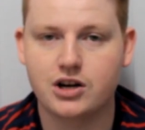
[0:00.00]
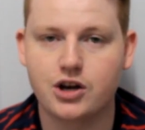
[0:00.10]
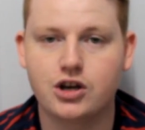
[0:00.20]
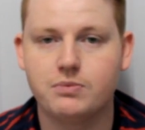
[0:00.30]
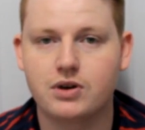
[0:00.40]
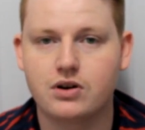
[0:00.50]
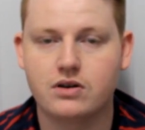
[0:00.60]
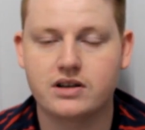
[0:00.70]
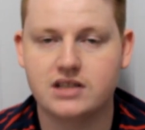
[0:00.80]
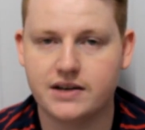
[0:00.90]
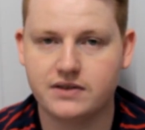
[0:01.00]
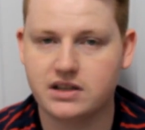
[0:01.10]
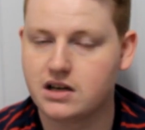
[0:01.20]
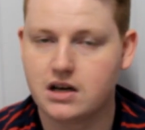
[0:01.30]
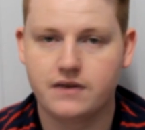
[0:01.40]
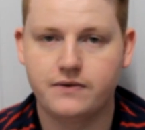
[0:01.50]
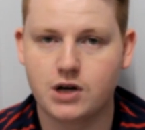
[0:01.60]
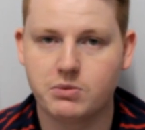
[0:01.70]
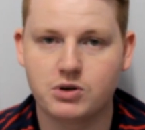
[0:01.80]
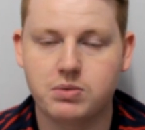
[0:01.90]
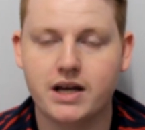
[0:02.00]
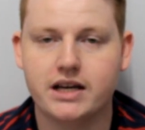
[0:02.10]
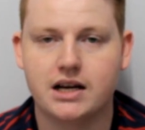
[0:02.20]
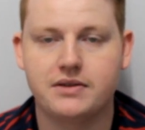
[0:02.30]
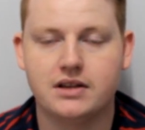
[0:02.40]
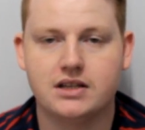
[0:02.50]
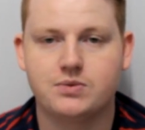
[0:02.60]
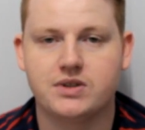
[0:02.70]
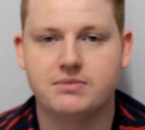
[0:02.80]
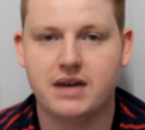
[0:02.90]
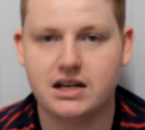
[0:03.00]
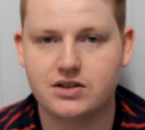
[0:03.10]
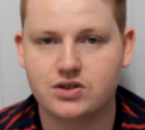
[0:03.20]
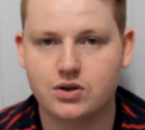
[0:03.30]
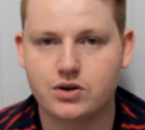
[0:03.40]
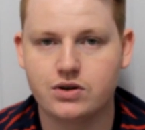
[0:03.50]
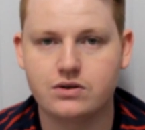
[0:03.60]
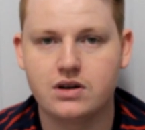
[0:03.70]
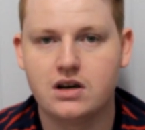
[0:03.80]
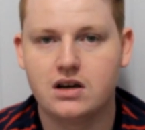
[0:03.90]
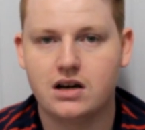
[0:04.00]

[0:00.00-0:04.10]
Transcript: I know Cooper Cronk is definitely phenomenal player, and I think that's what's made it so